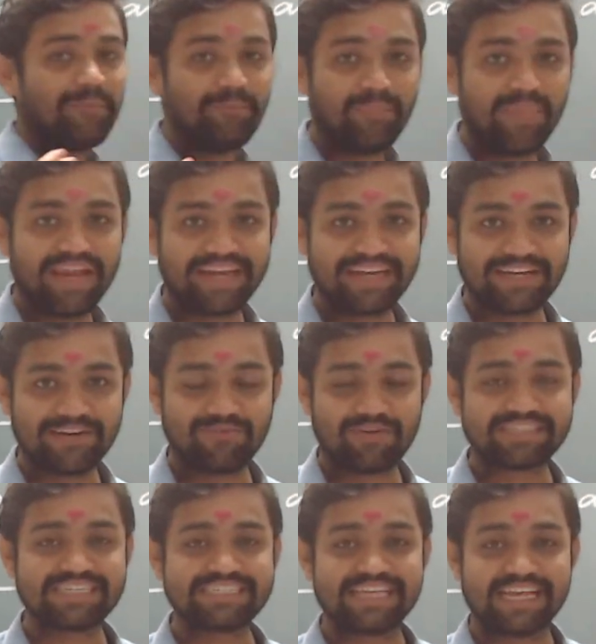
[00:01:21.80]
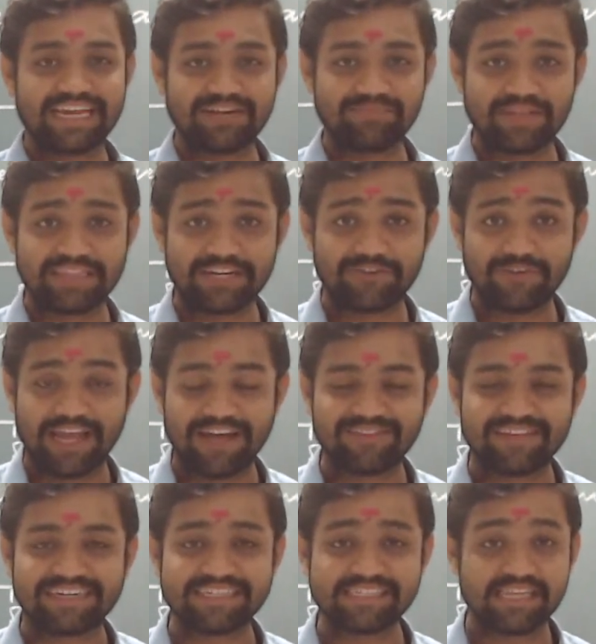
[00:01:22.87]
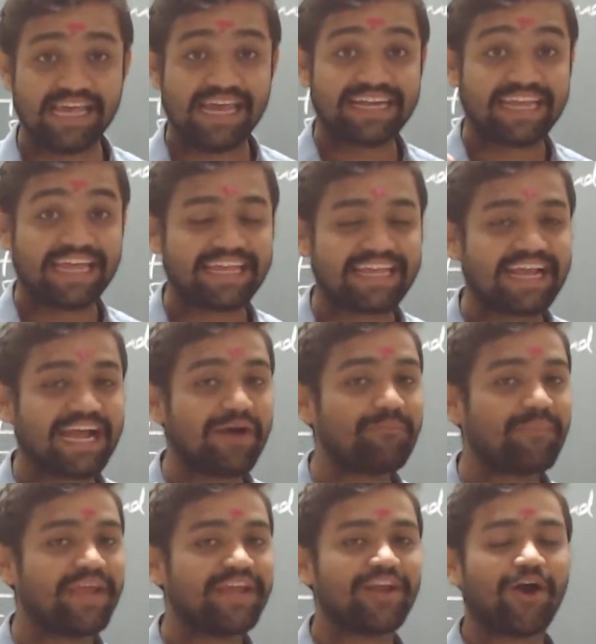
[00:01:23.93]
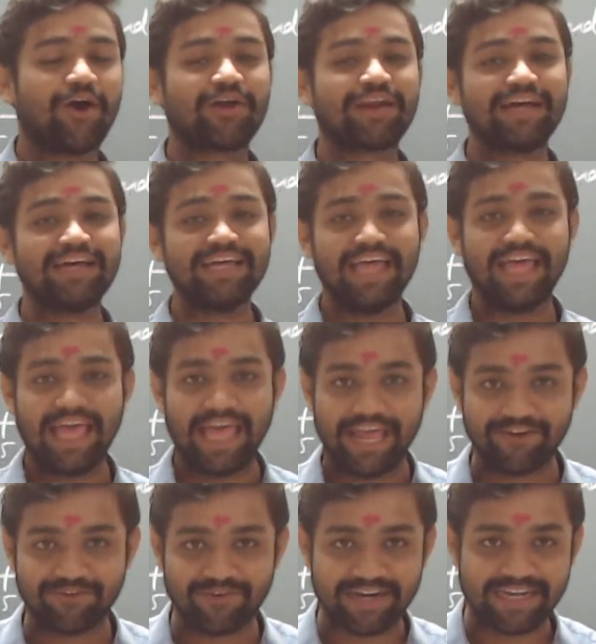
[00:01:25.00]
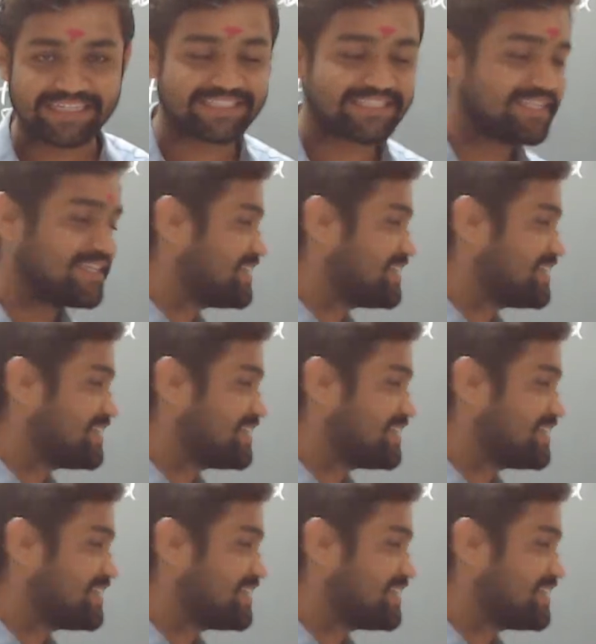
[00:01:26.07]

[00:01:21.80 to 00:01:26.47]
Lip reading: mean. What is the second method we have? That is taking a mean or a average.